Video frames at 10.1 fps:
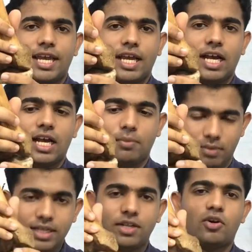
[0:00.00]
the
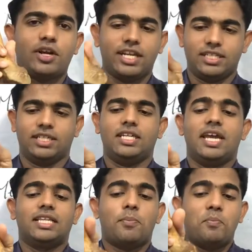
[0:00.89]
medial
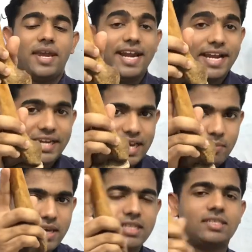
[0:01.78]

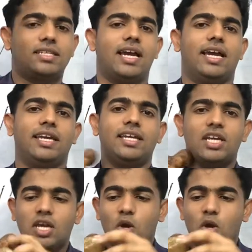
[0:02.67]
menisci